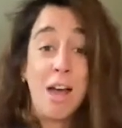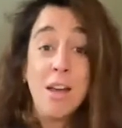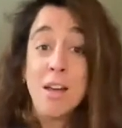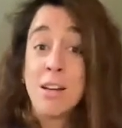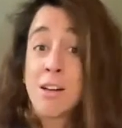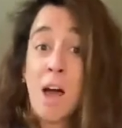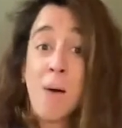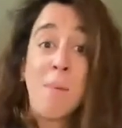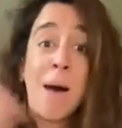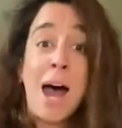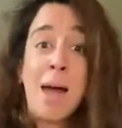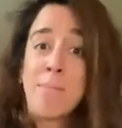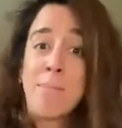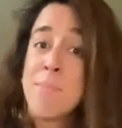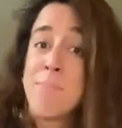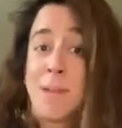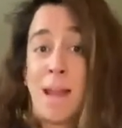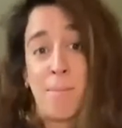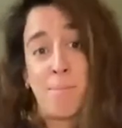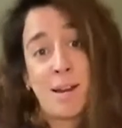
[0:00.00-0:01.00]
come on me,
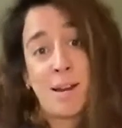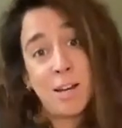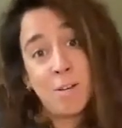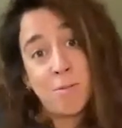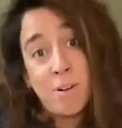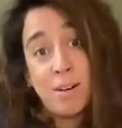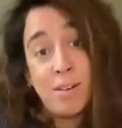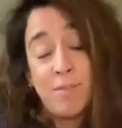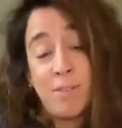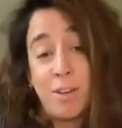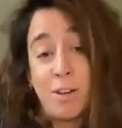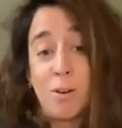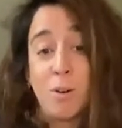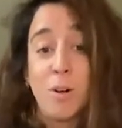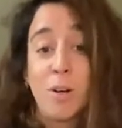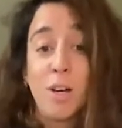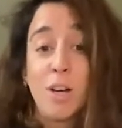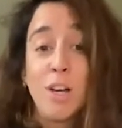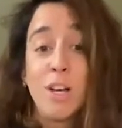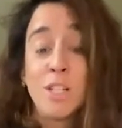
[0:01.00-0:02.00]
but I'm getting rid of you.
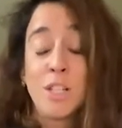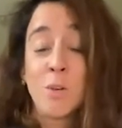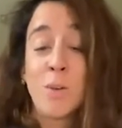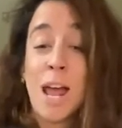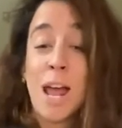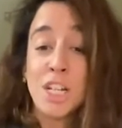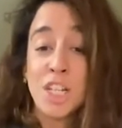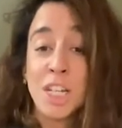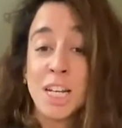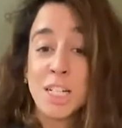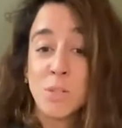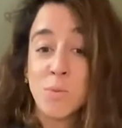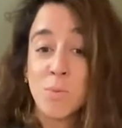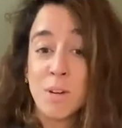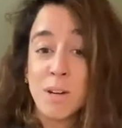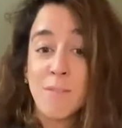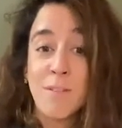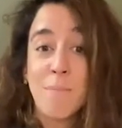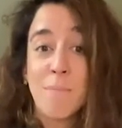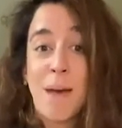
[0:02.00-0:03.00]
So it actually gets
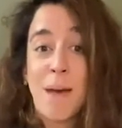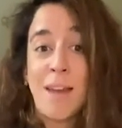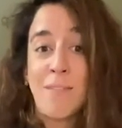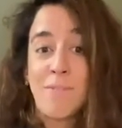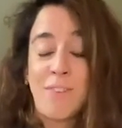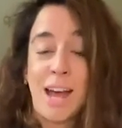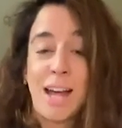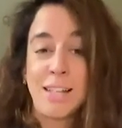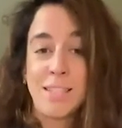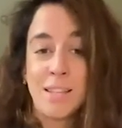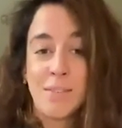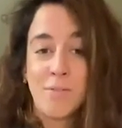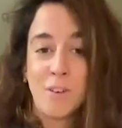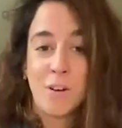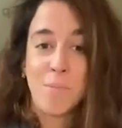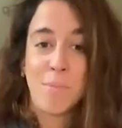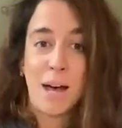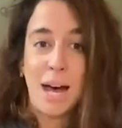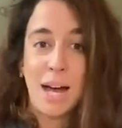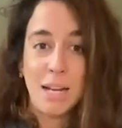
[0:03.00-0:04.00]
rid of the bad fats of your
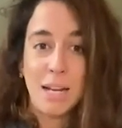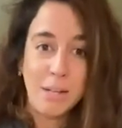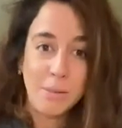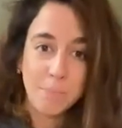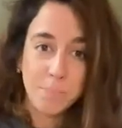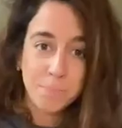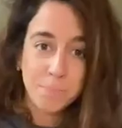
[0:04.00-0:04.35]
body.